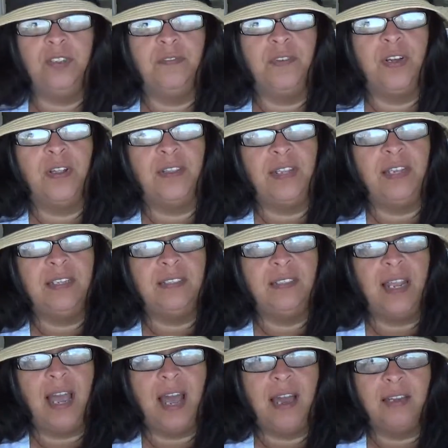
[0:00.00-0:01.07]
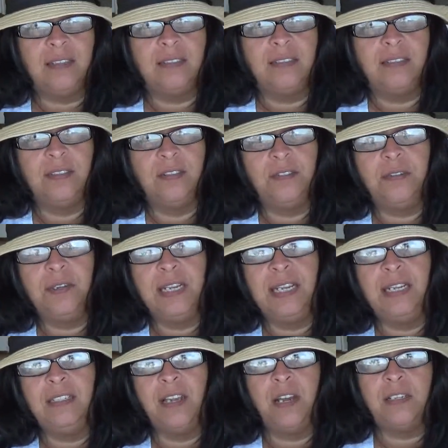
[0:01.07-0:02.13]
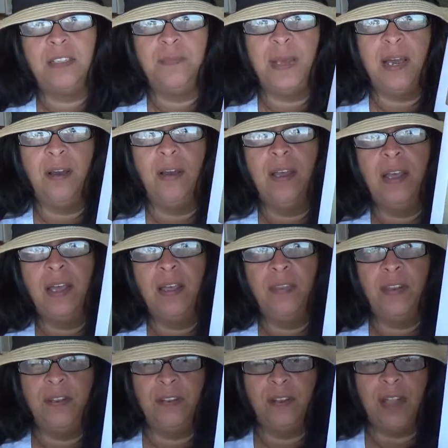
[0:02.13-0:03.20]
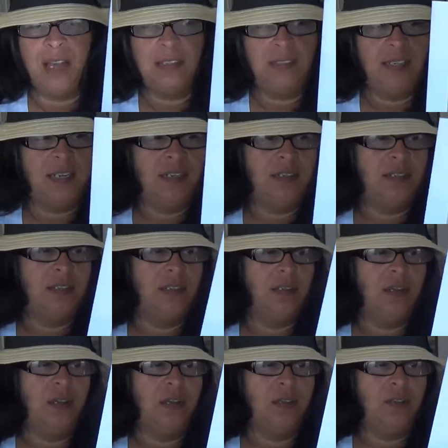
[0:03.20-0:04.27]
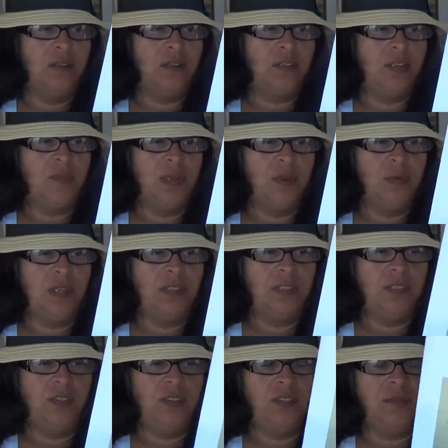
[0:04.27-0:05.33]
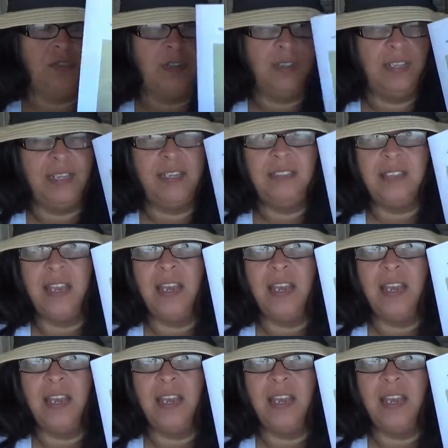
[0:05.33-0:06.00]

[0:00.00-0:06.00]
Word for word: of all things. In Acts 3, it talks about that in the last days there's going to be a restitution of all things.